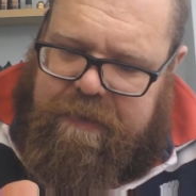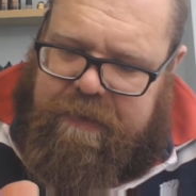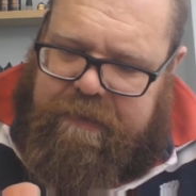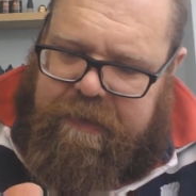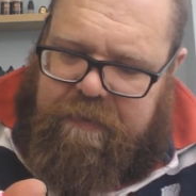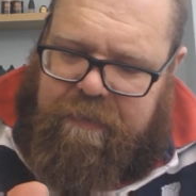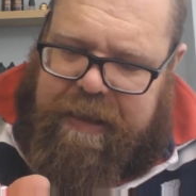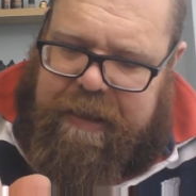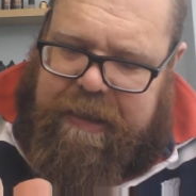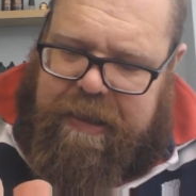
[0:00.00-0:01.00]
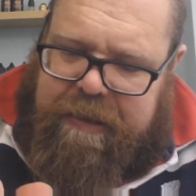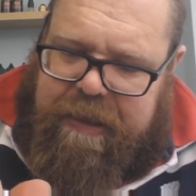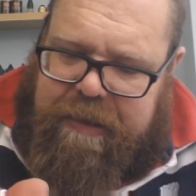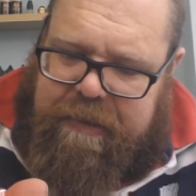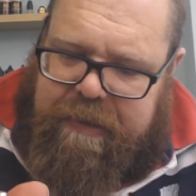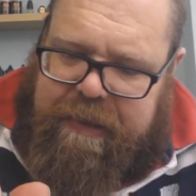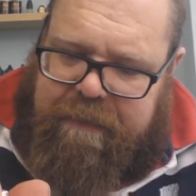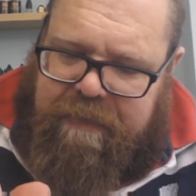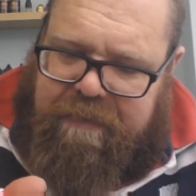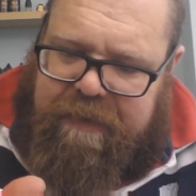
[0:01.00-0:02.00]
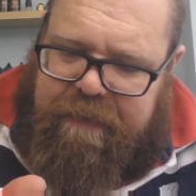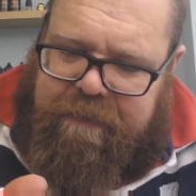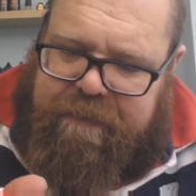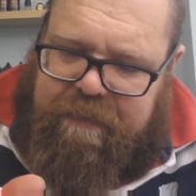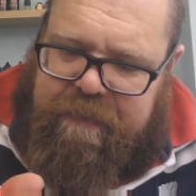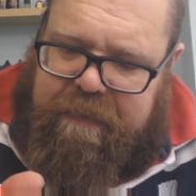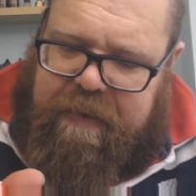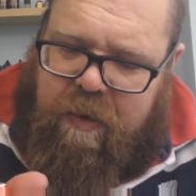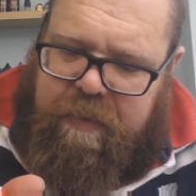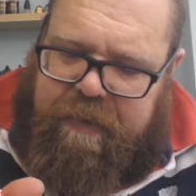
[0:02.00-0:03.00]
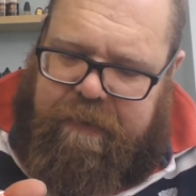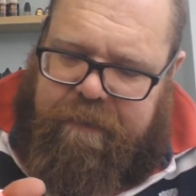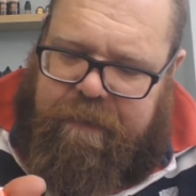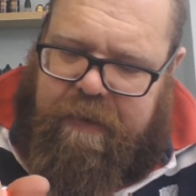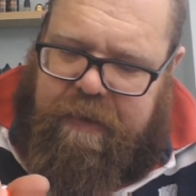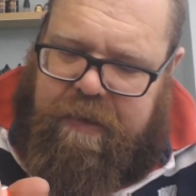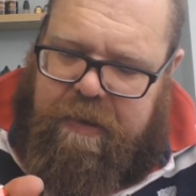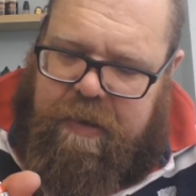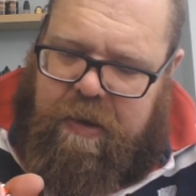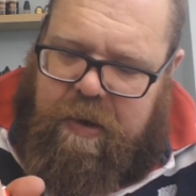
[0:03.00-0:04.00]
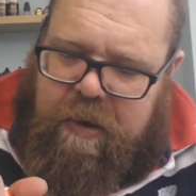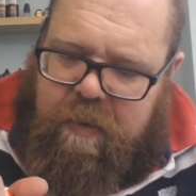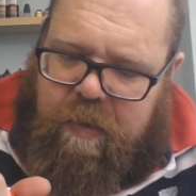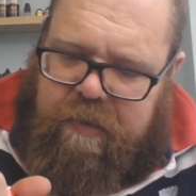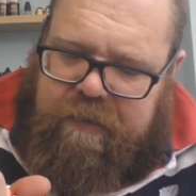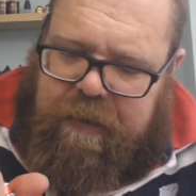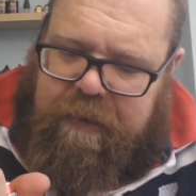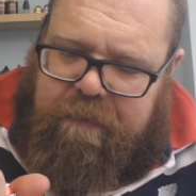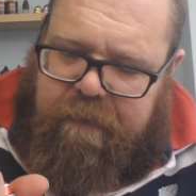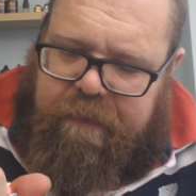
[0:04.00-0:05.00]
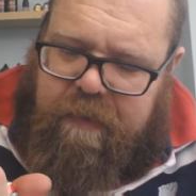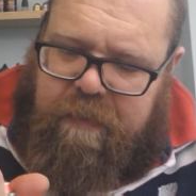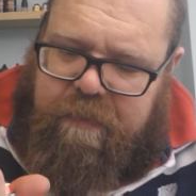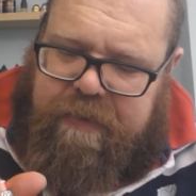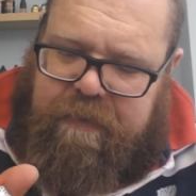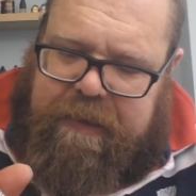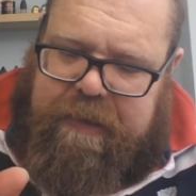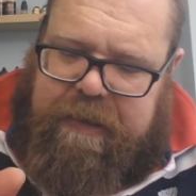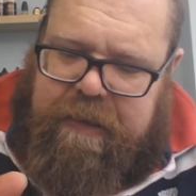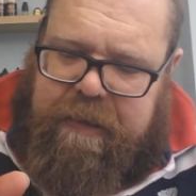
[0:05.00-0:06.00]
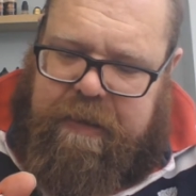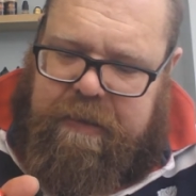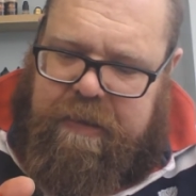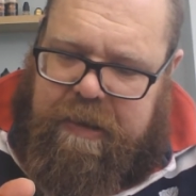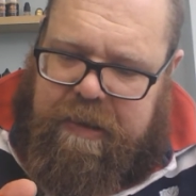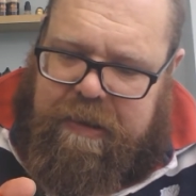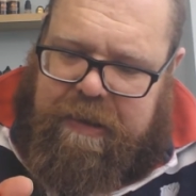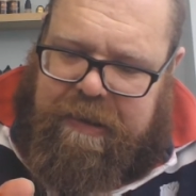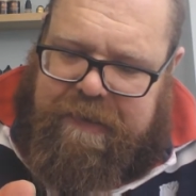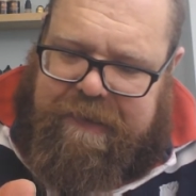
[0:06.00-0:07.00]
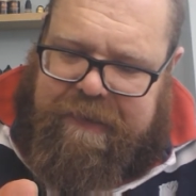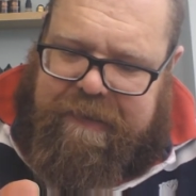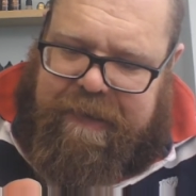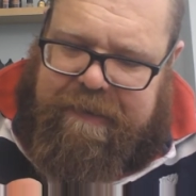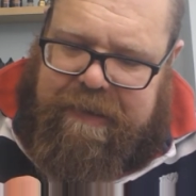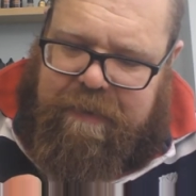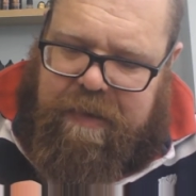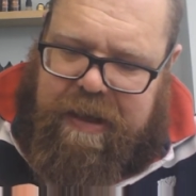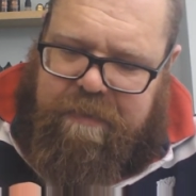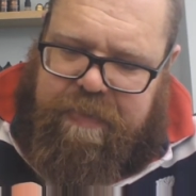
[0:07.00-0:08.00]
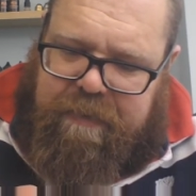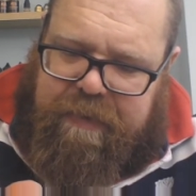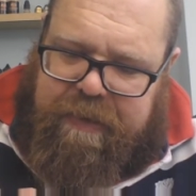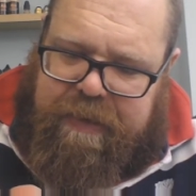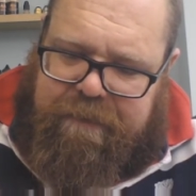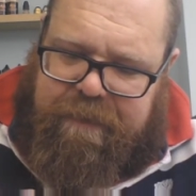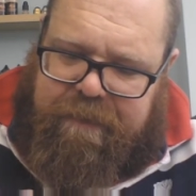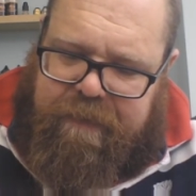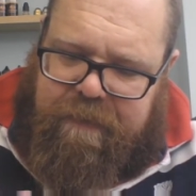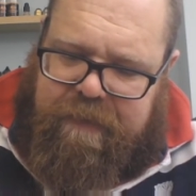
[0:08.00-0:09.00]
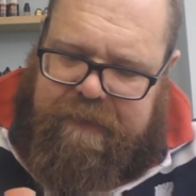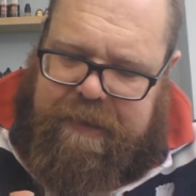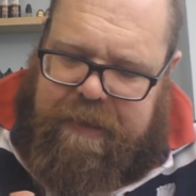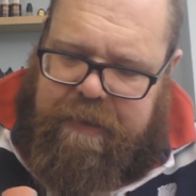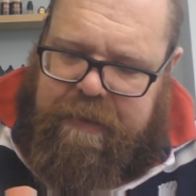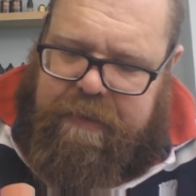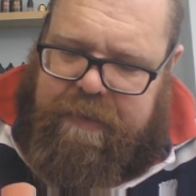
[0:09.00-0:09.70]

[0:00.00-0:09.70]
It's a cracking RDA, the Dead Rabbit. I'm hoping you've watched the little review and build I did in there. This is exactly what I built in that review that's in here.